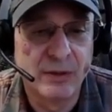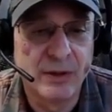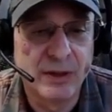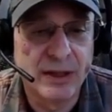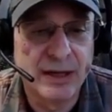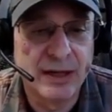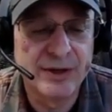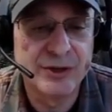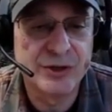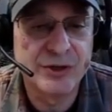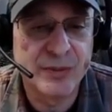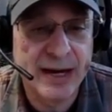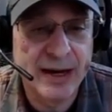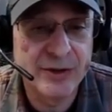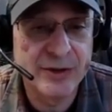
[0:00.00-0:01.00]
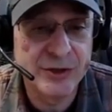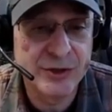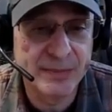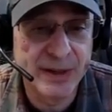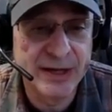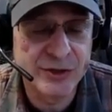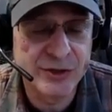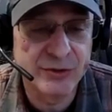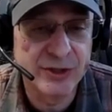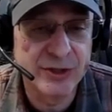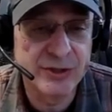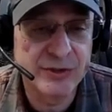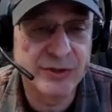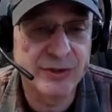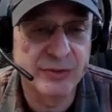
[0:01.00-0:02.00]
Well, our
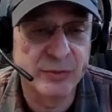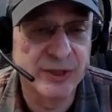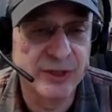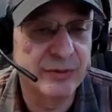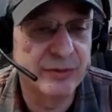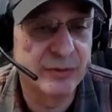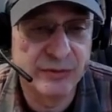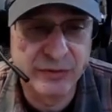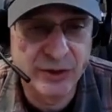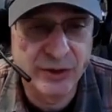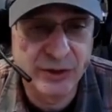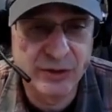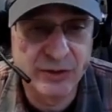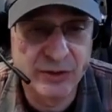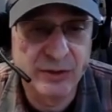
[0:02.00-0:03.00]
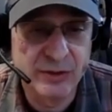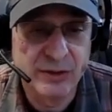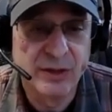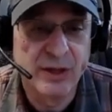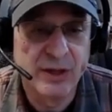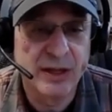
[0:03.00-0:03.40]
dispensaries that we're vertical